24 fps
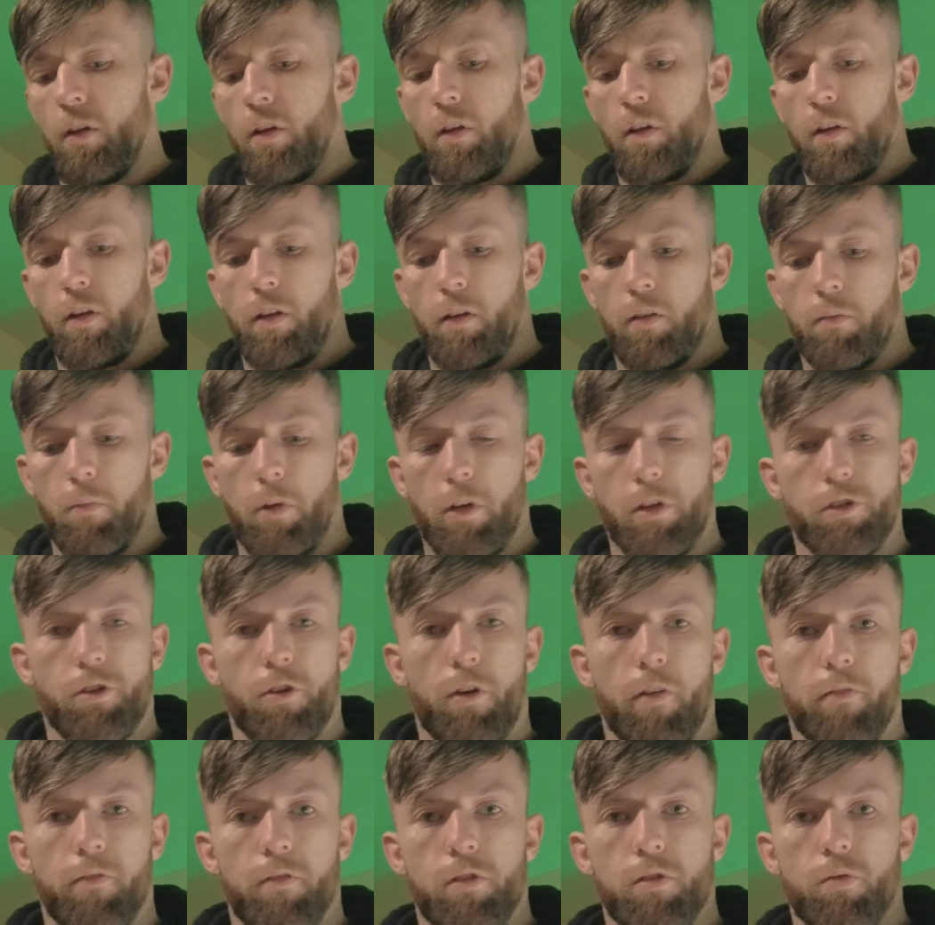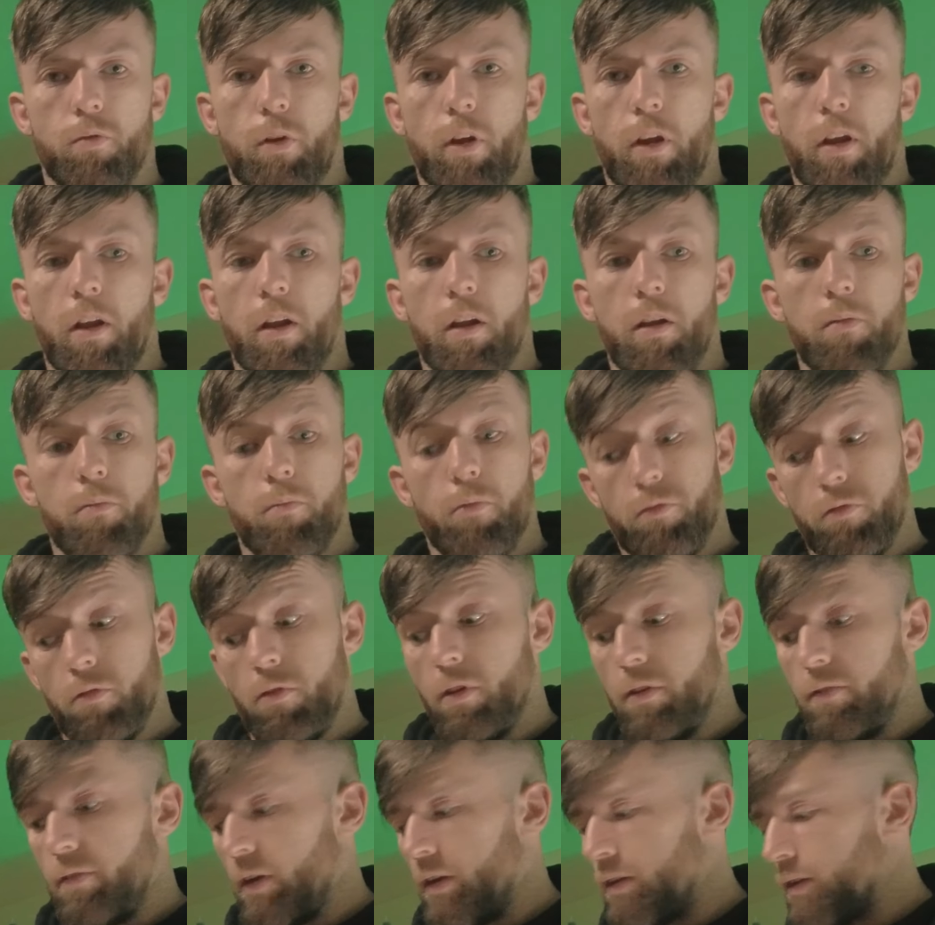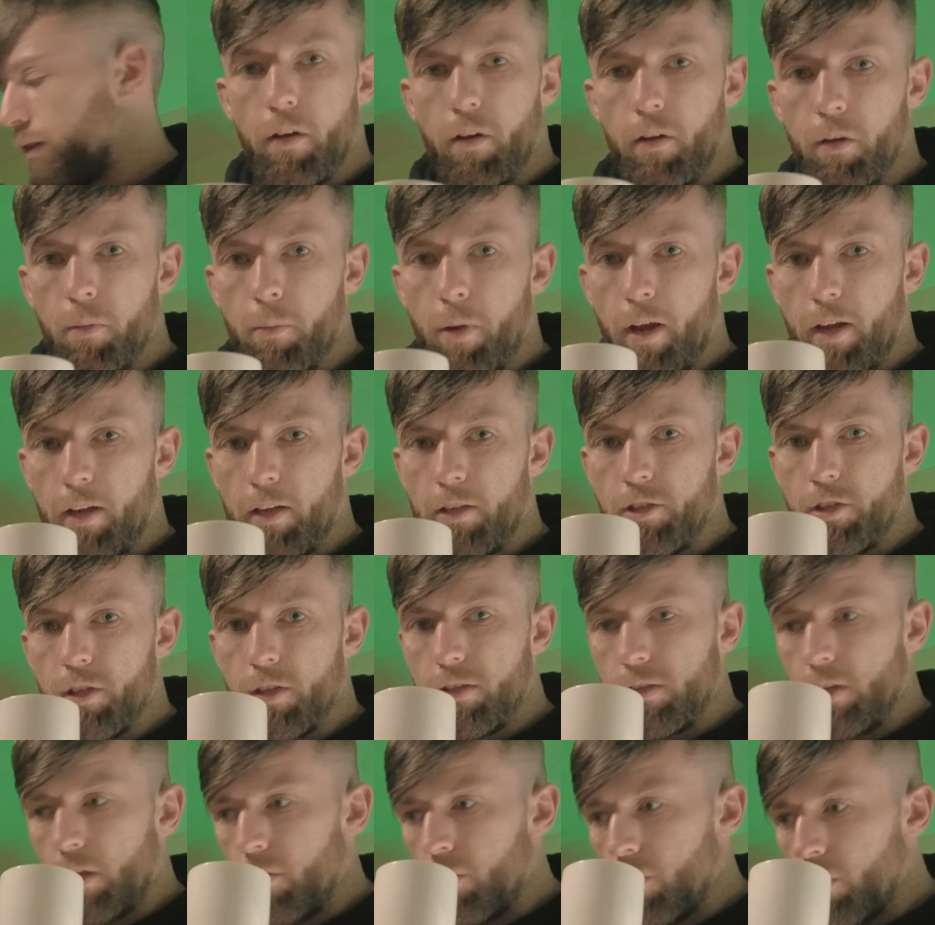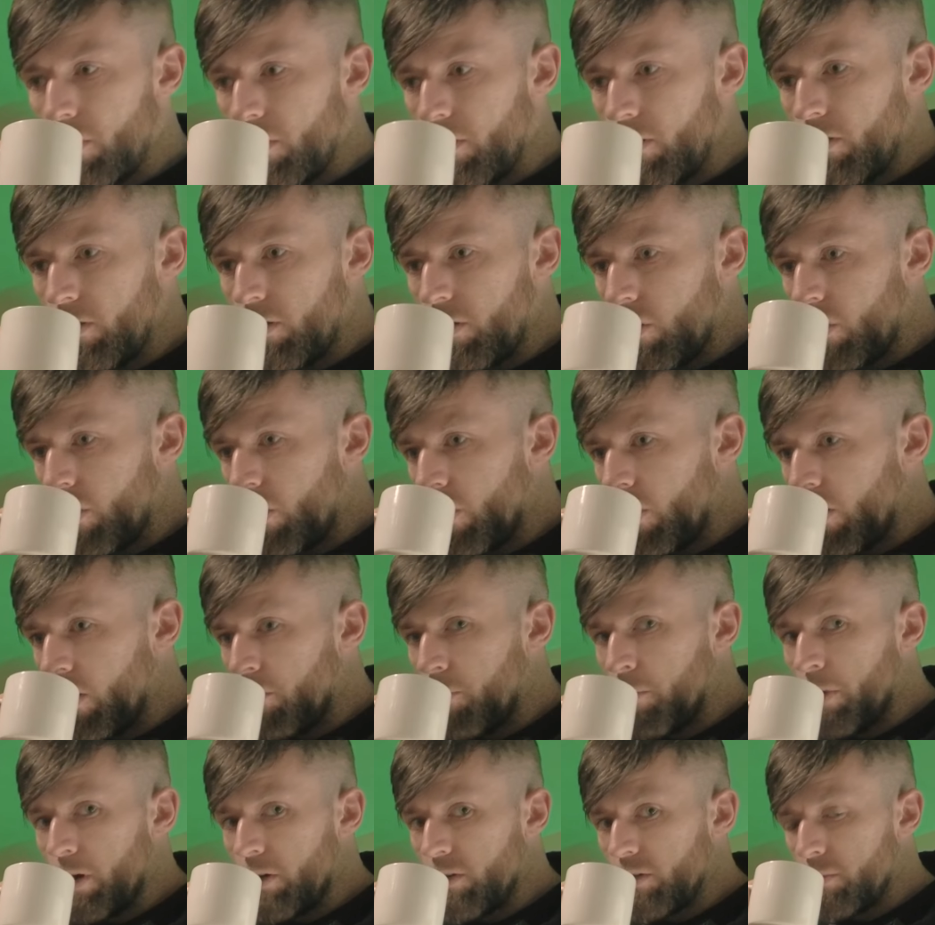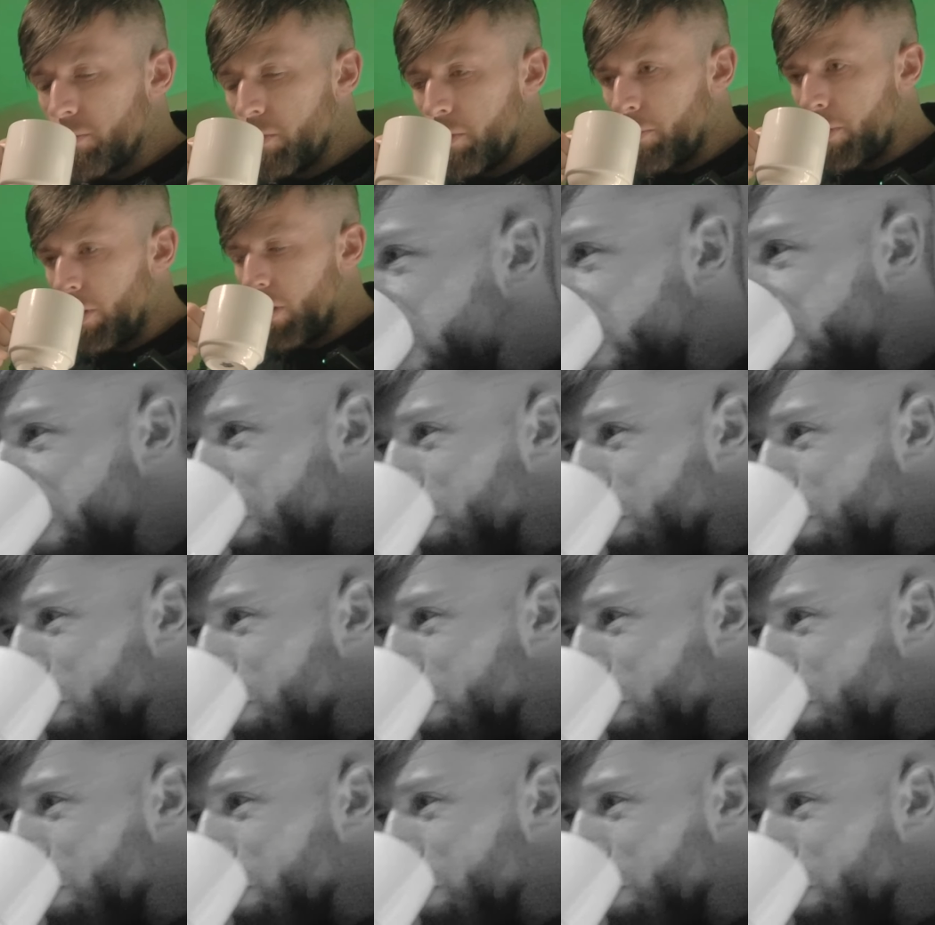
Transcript: and make sure everything's okay before the event. I'm going to package these now and box them up.